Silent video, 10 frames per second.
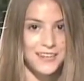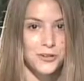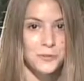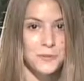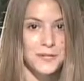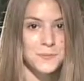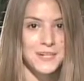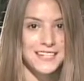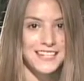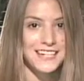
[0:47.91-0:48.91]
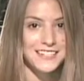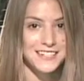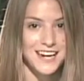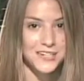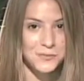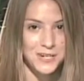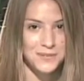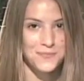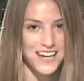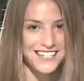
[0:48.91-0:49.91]
There will be a meeting next
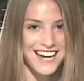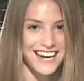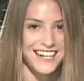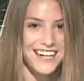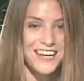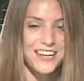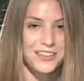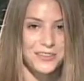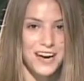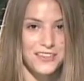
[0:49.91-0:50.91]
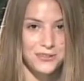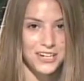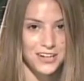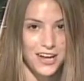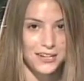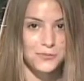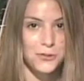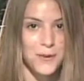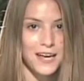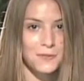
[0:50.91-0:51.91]
week, Monday, at 3 o'clock in
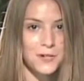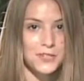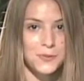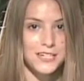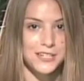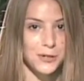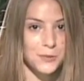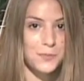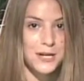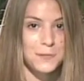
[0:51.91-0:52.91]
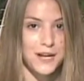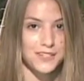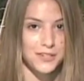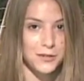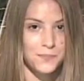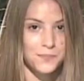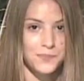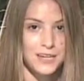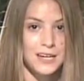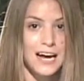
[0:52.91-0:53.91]
room A122. Bring a pencil.
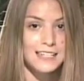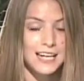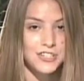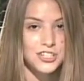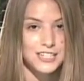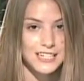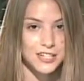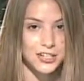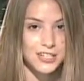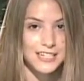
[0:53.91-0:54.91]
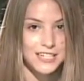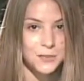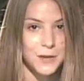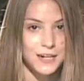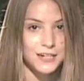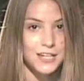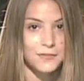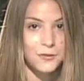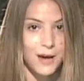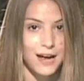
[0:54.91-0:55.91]
Attention seniors, senior banners
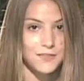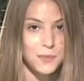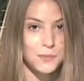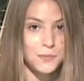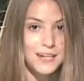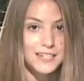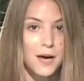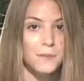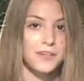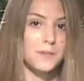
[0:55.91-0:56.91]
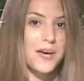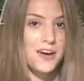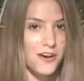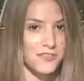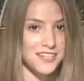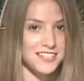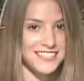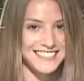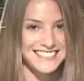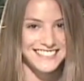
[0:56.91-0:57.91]
have arrived and may be picked up in the main office.